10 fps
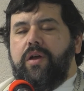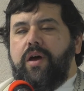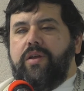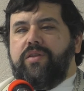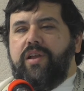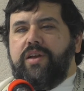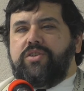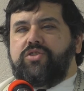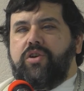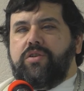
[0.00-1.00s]
unlike
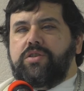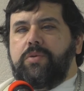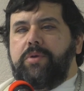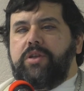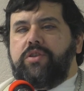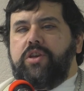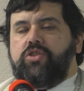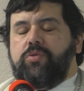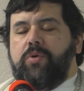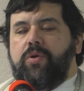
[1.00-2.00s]
Saul, to be
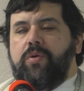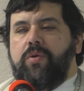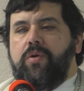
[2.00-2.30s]
teachable.